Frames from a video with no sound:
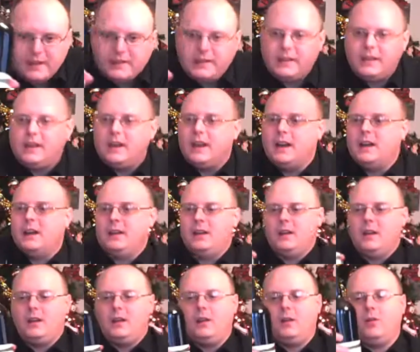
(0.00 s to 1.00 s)
that the uh,
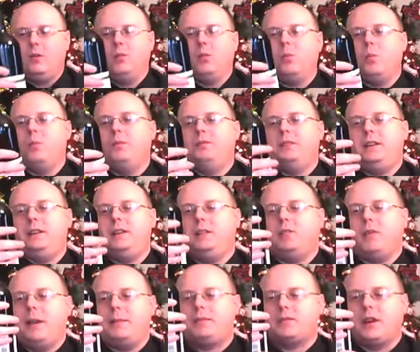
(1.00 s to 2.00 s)
the
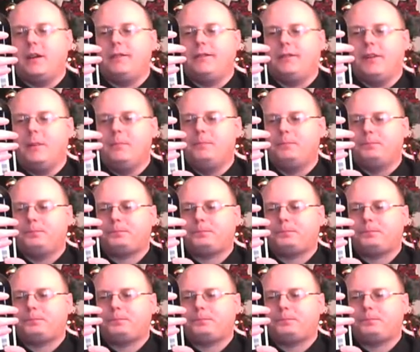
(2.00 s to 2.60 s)
grapes come from.